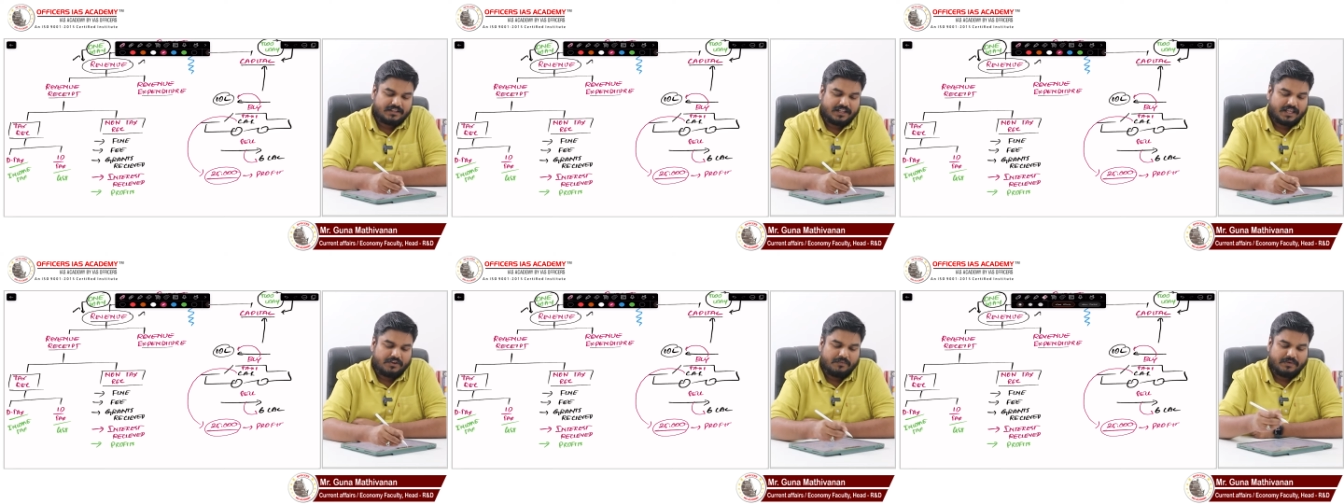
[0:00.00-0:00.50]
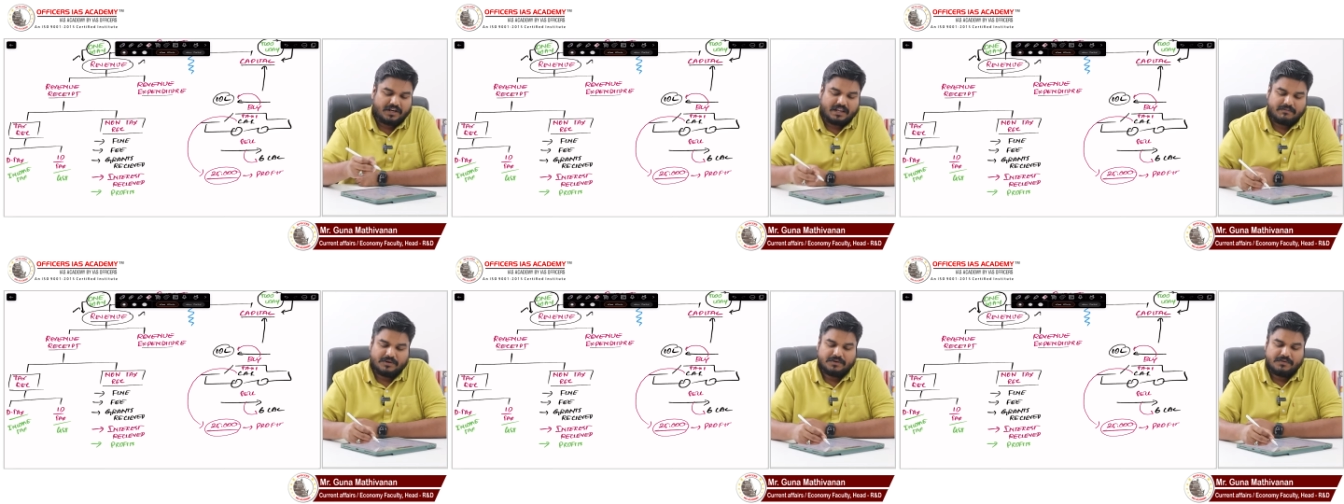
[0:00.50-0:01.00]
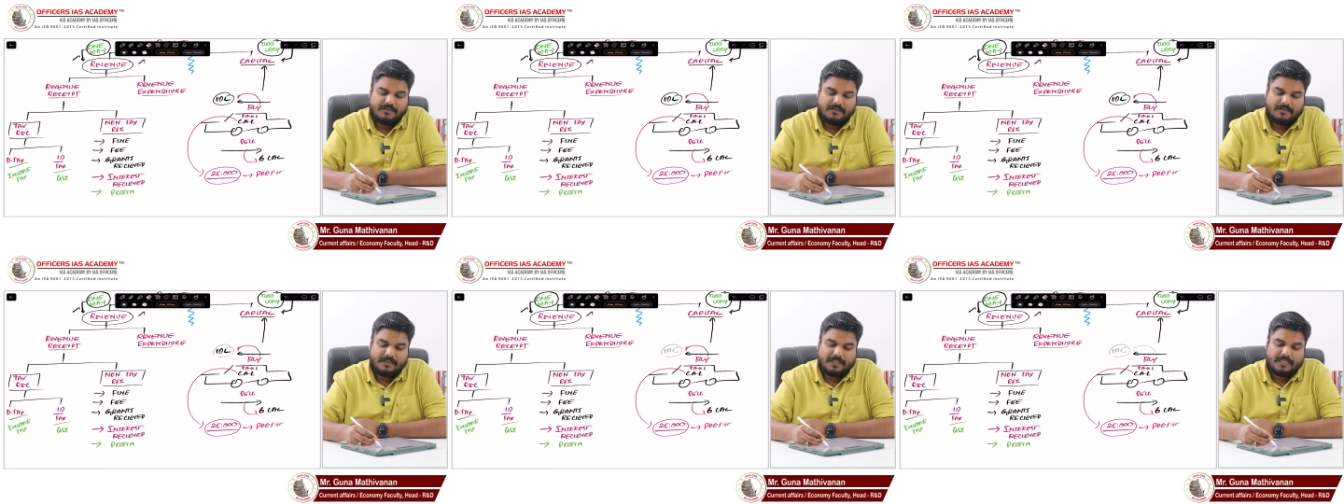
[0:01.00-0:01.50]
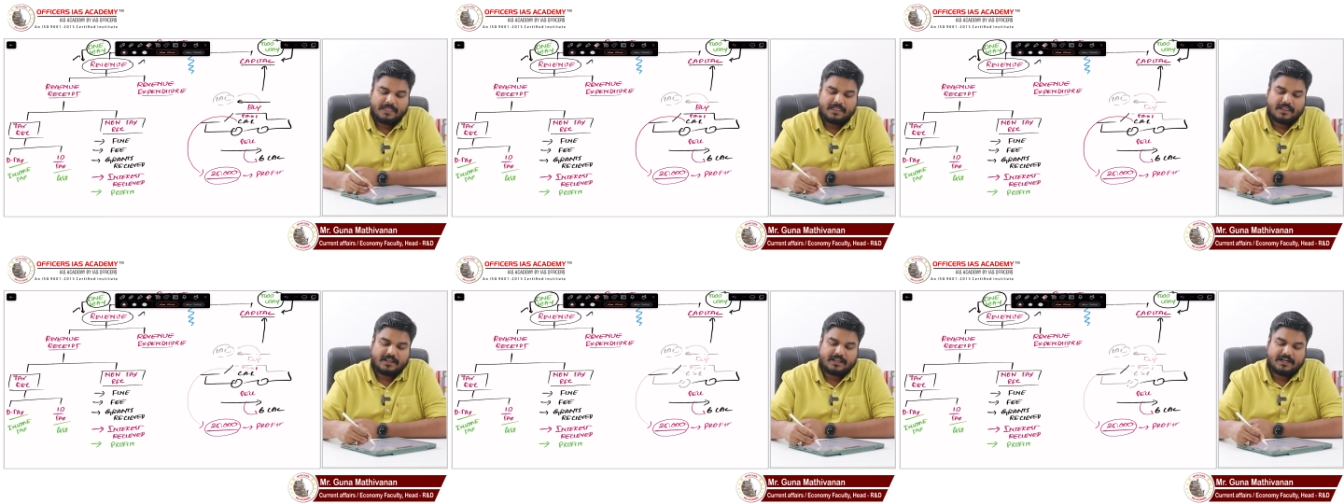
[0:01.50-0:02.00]
I hope you are able to
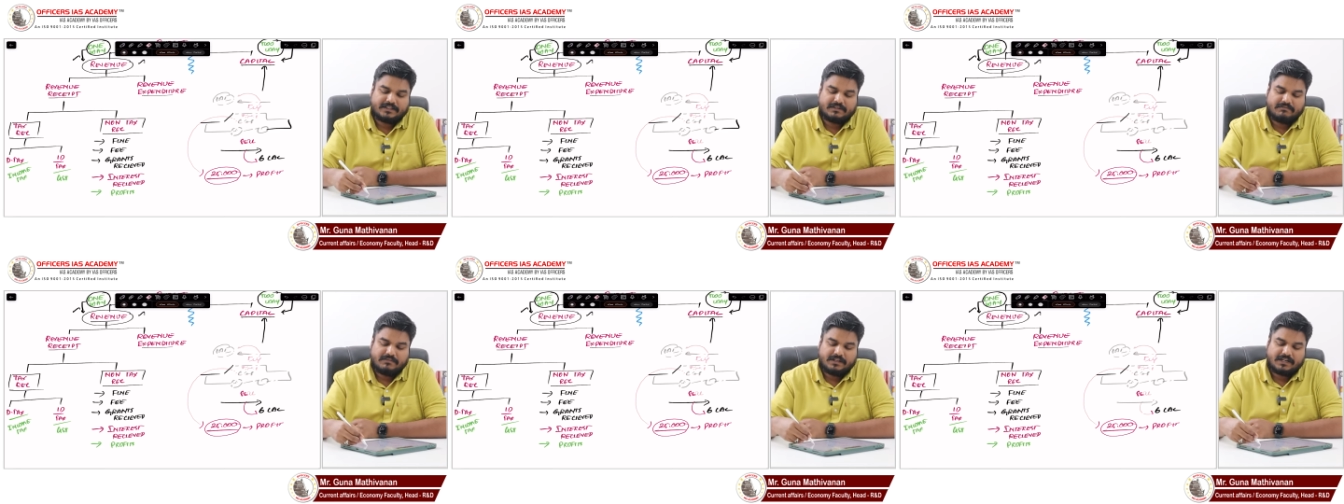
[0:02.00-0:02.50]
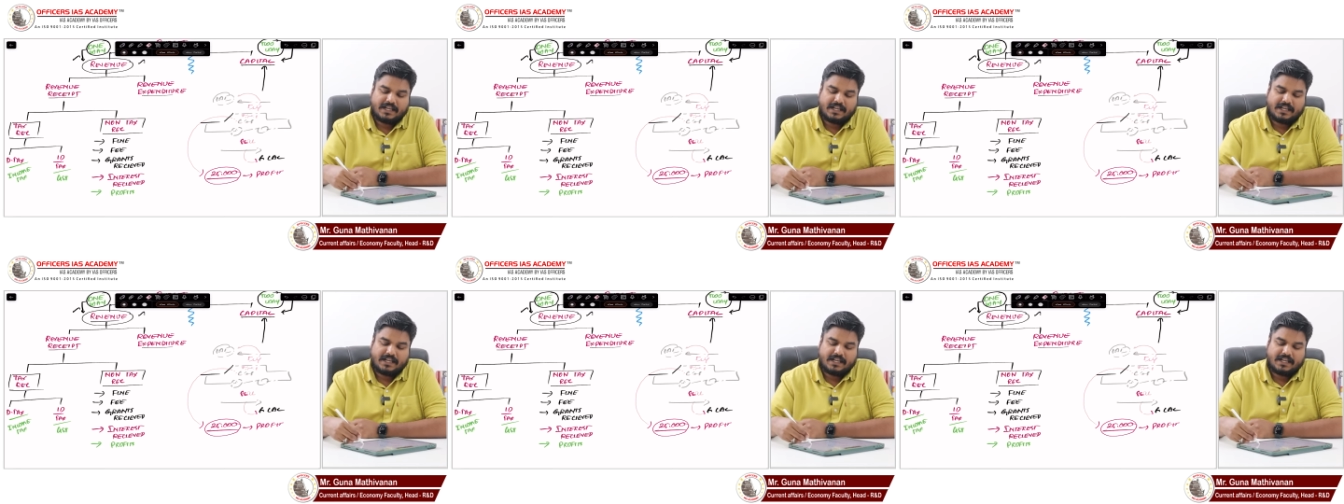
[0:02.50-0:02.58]
get some